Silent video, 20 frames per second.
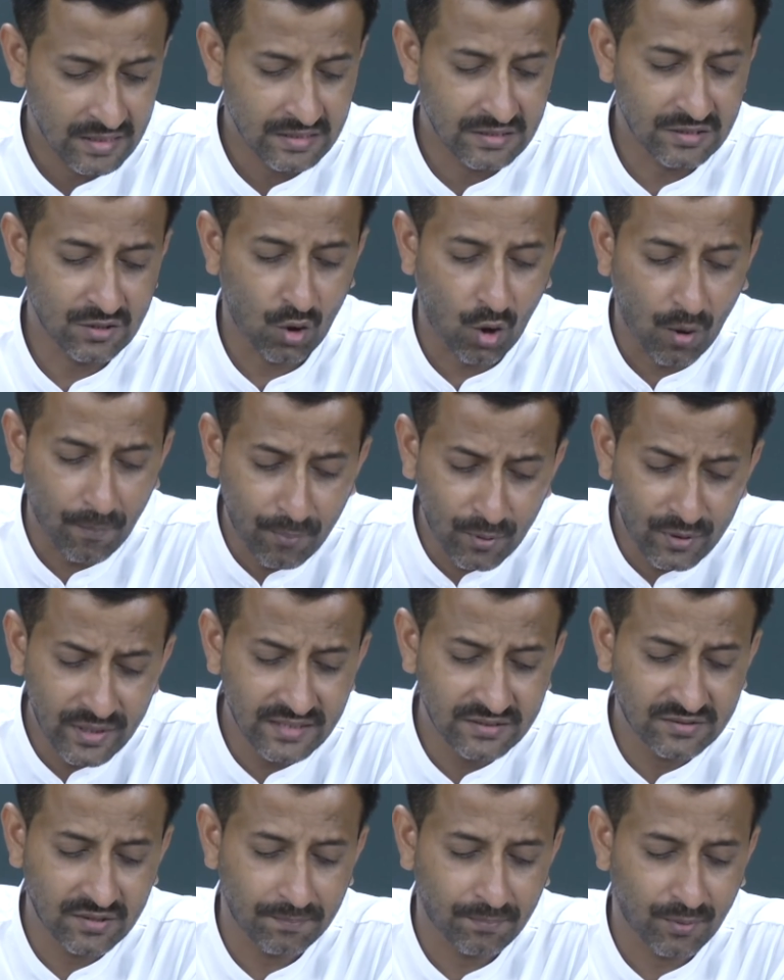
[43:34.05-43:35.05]
The
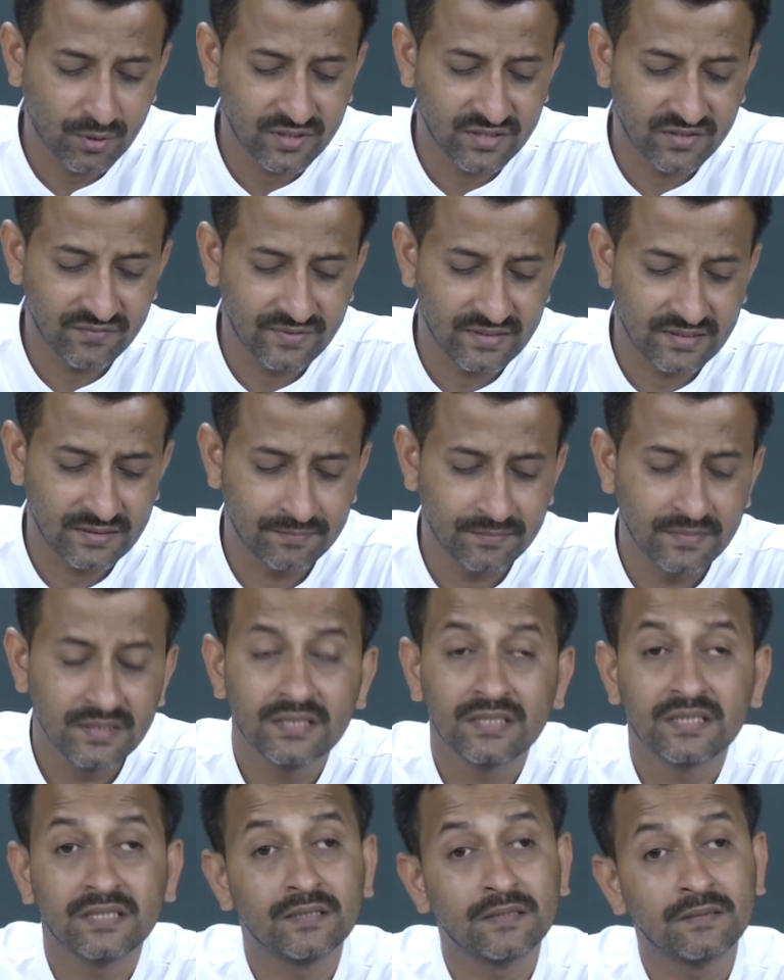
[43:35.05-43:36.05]
opponents of positivism,
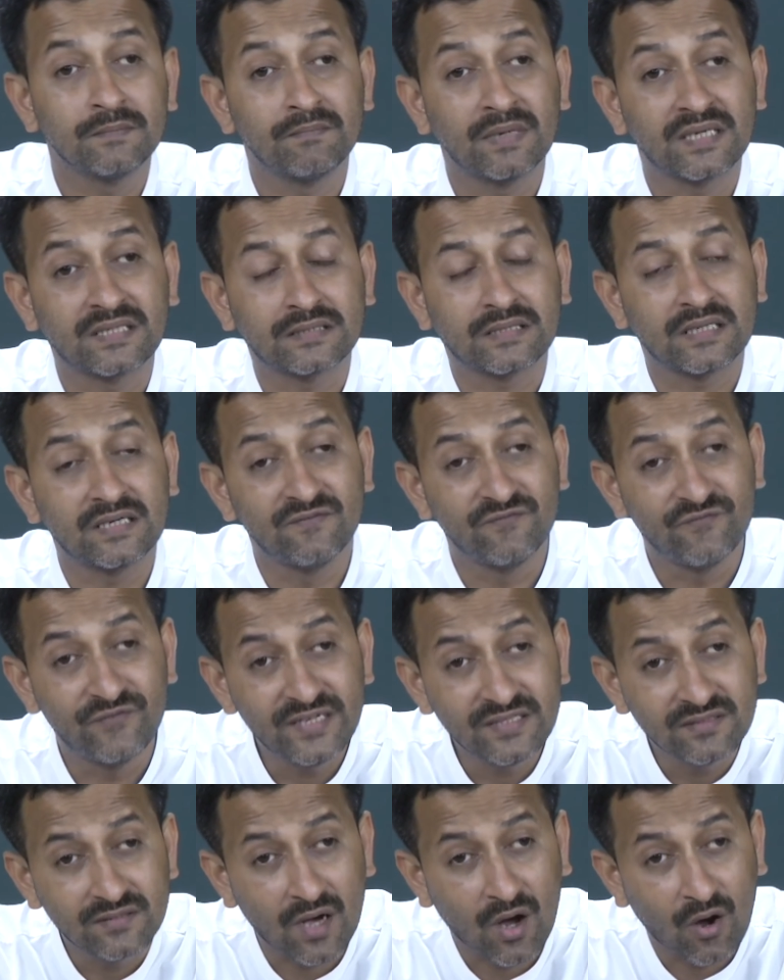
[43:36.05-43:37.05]
but
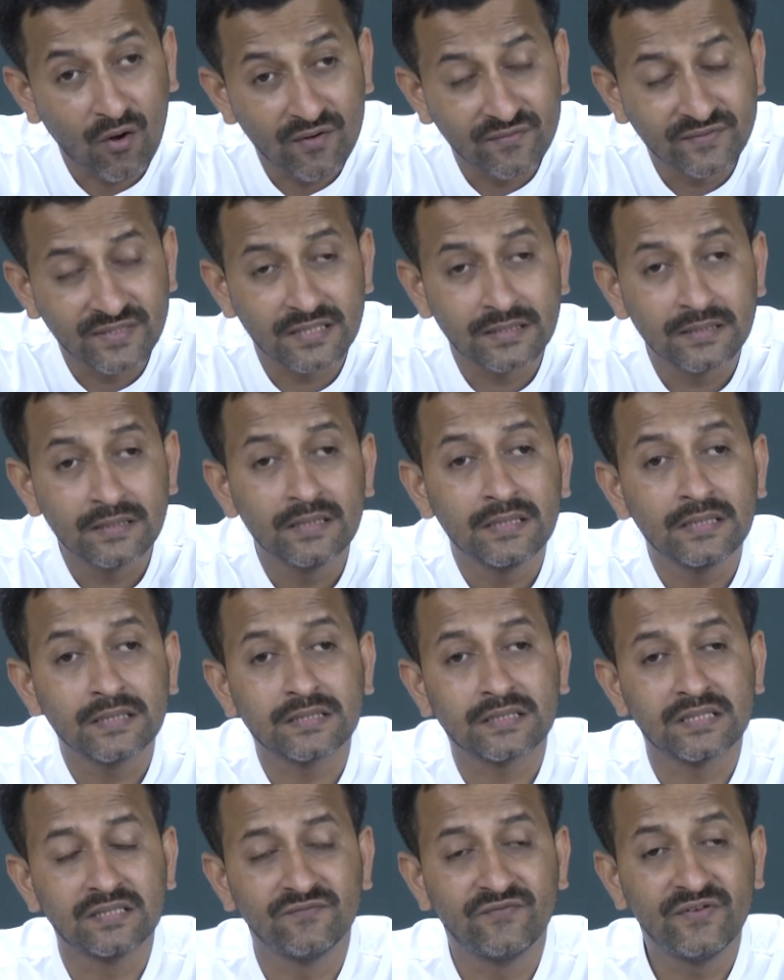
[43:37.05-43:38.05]

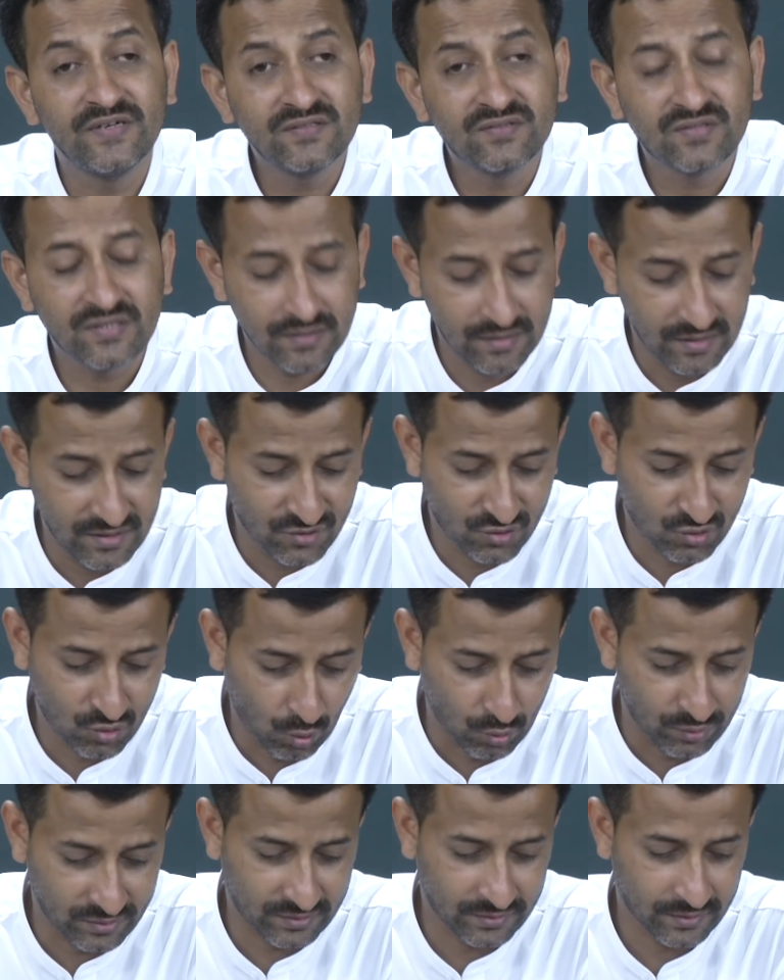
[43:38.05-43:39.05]
convincingly
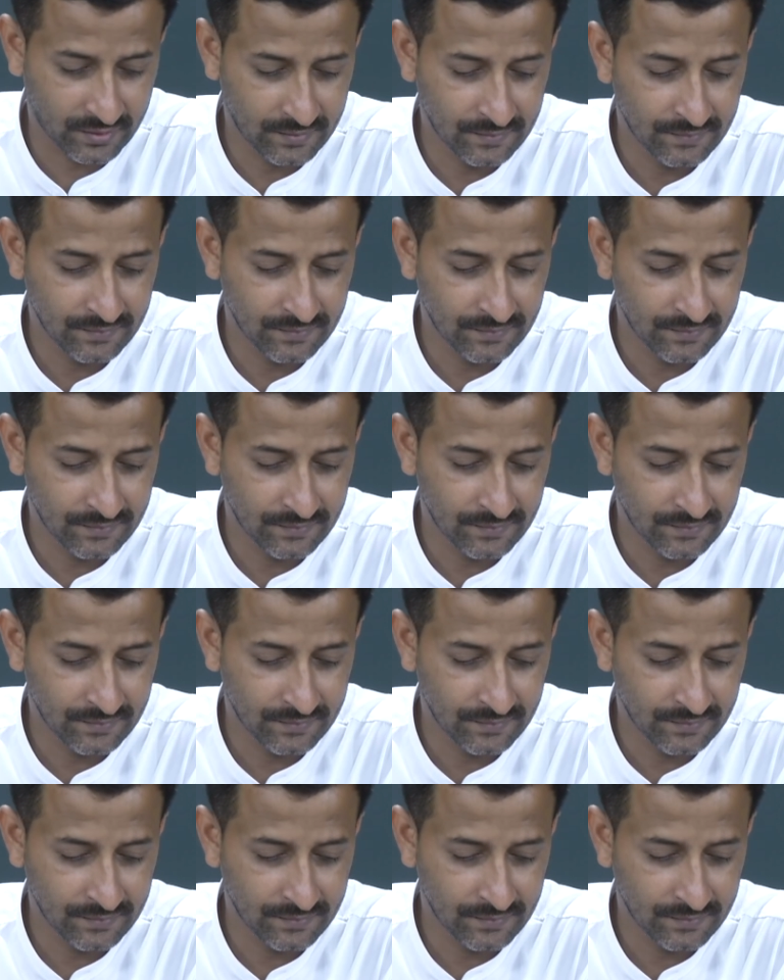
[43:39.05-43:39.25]
showed